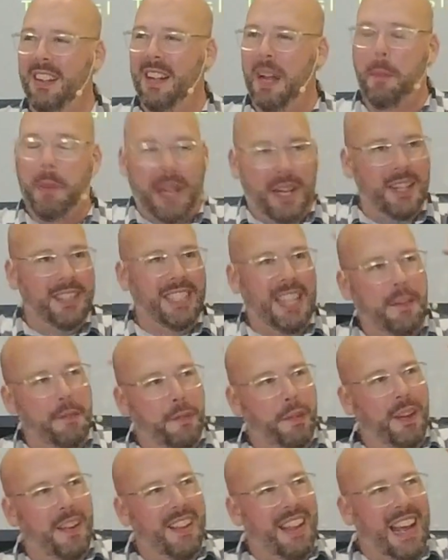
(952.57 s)
Because I've
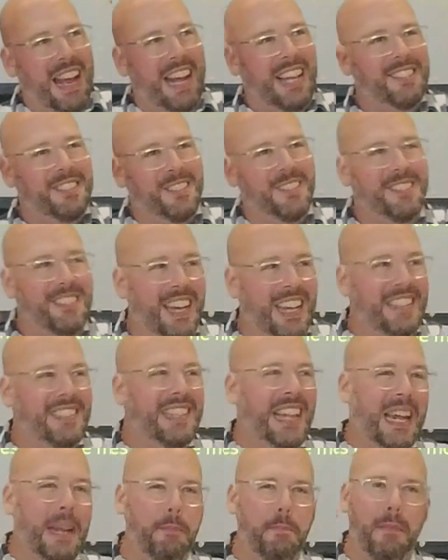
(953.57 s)

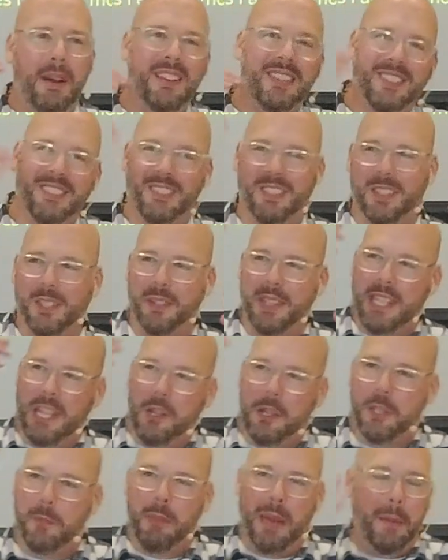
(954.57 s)
exercised that muscle or
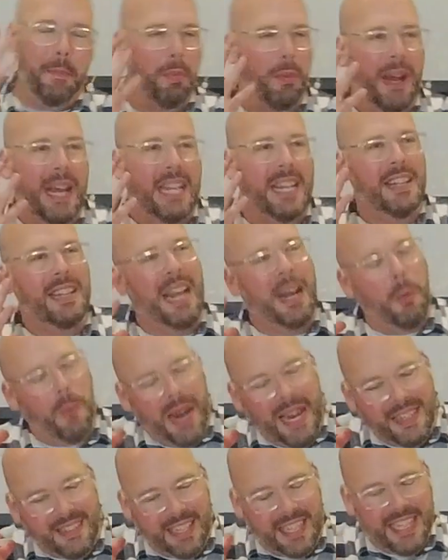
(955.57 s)
used my brain in that
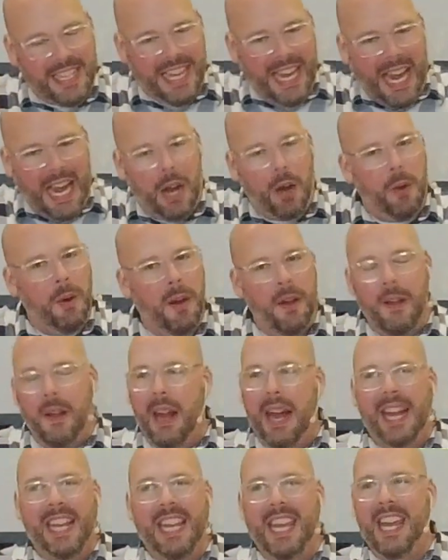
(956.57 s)
way, it's like now
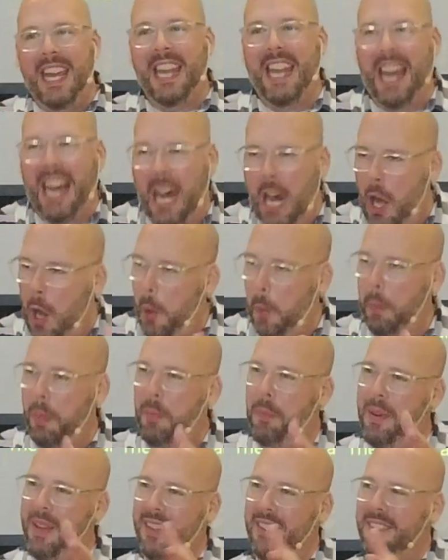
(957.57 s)
I can't
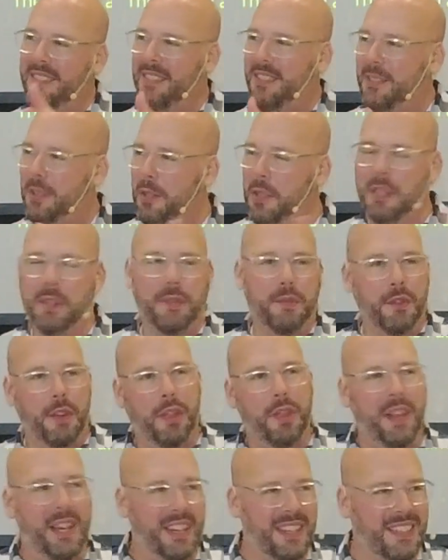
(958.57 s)
help but search for
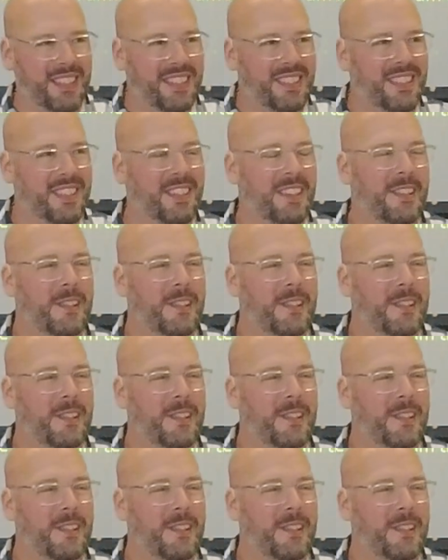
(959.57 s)
things